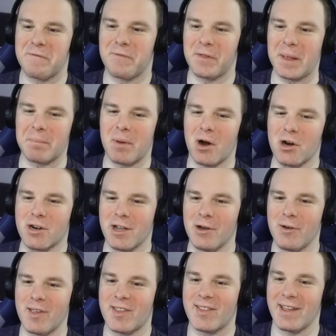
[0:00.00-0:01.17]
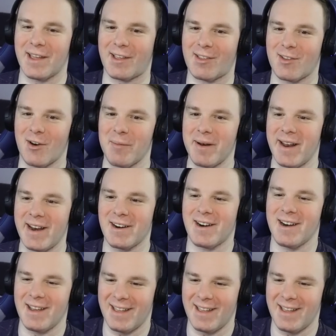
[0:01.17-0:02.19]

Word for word: Flip Marco is the exterminator?